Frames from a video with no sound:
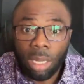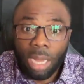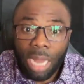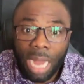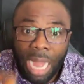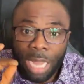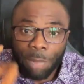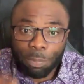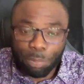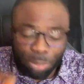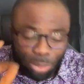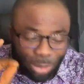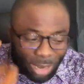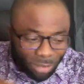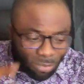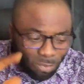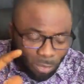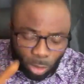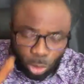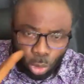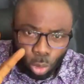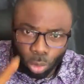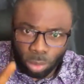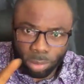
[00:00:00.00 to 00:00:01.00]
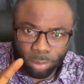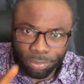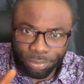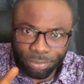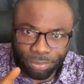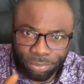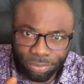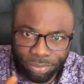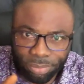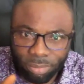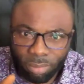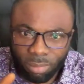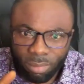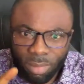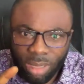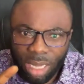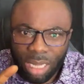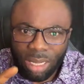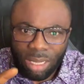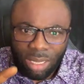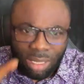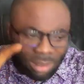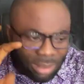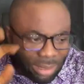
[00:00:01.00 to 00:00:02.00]
I pray for you
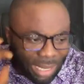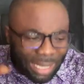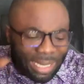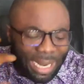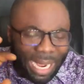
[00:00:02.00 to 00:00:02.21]
that